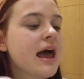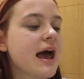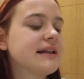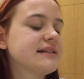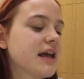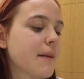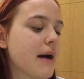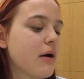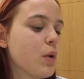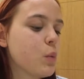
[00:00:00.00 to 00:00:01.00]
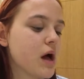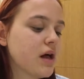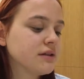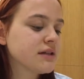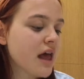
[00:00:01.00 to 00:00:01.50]
And it's like about a
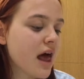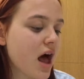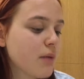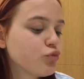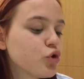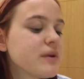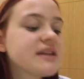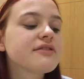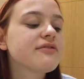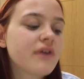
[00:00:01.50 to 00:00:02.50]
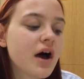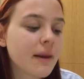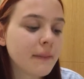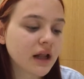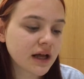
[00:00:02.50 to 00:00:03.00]
world, Ruby is a
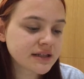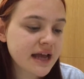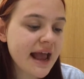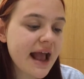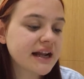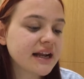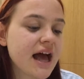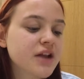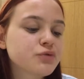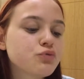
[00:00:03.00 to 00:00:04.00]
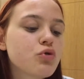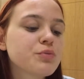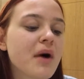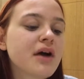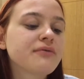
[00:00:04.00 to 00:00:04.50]
fire blood in a land
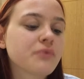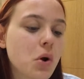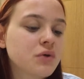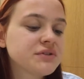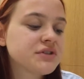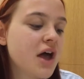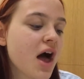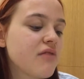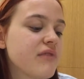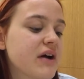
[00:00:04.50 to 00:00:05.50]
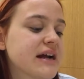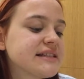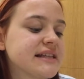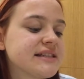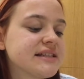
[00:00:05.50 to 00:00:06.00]
ruled by frost. Her very
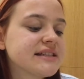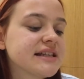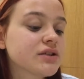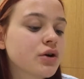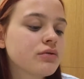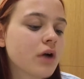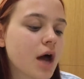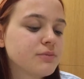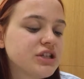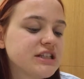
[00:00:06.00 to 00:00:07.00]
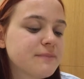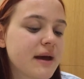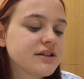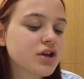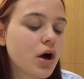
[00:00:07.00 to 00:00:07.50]
existence is a crime. She
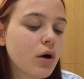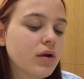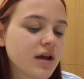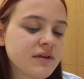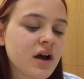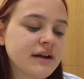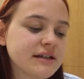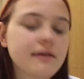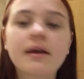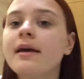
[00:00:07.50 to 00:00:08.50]
spent her whole life in hiding.